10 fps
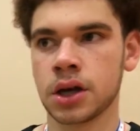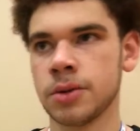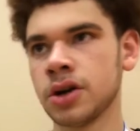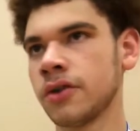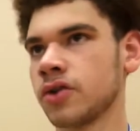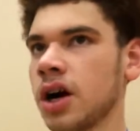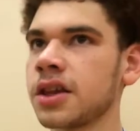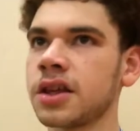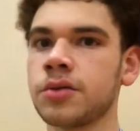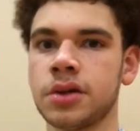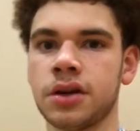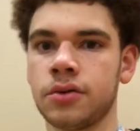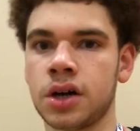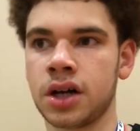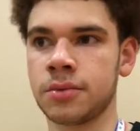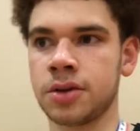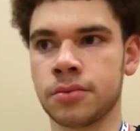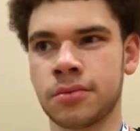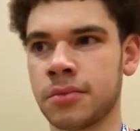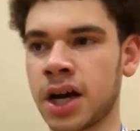I mean, overall, I think we did well. I mean,
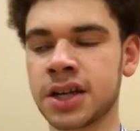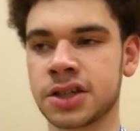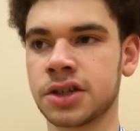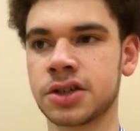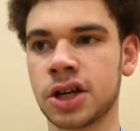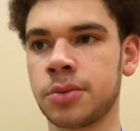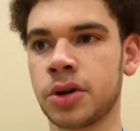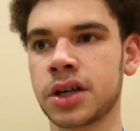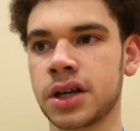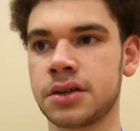minus our star point guard,